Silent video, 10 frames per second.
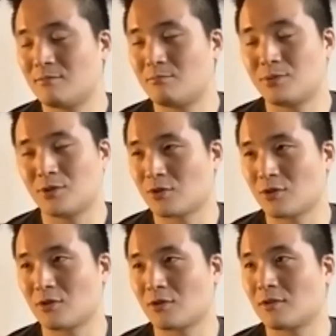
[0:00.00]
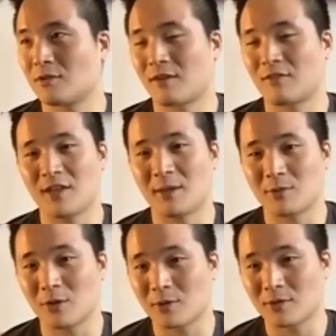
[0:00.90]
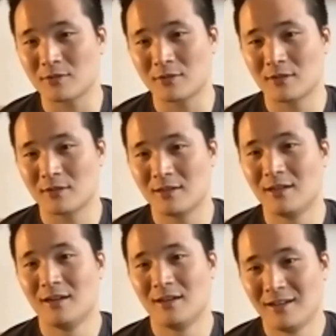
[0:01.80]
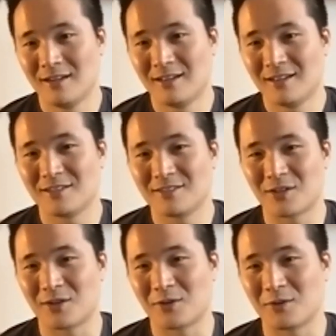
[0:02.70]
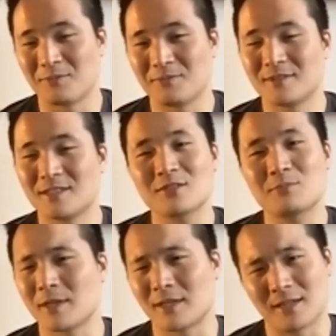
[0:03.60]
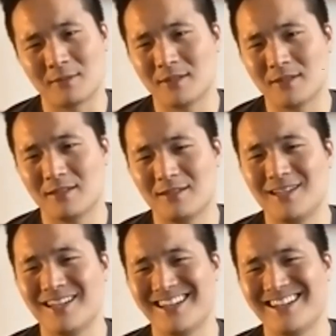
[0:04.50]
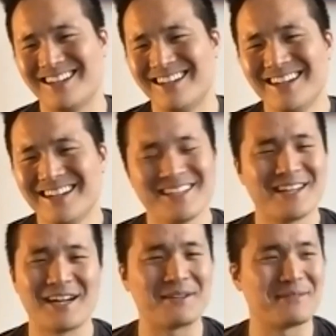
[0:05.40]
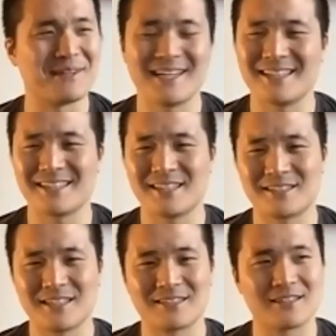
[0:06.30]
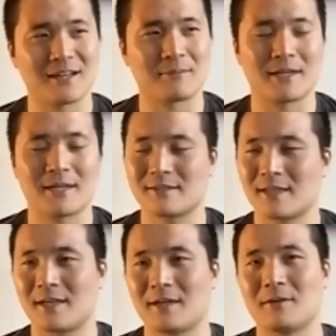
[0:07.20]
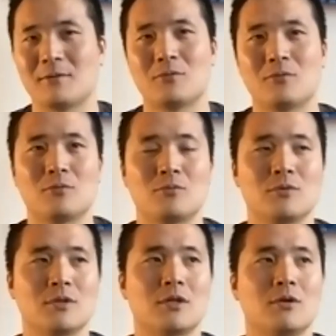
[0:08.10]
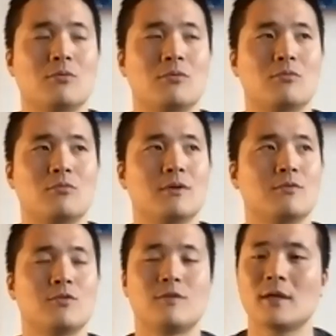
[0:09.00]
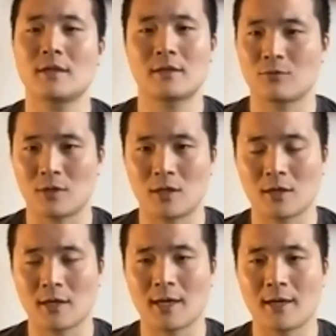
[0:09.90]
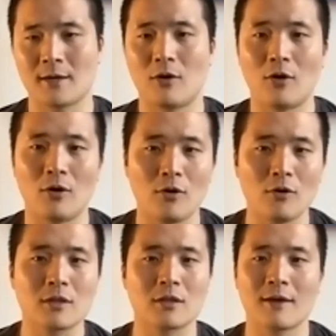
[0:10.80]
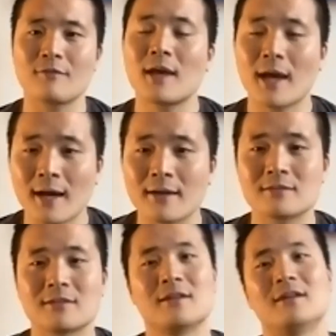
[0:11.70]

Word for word: pure like flamethrowers. Mm. So just speak up. You know what I mean? It's like, because you know, you've done nothing wrong, and all the left has,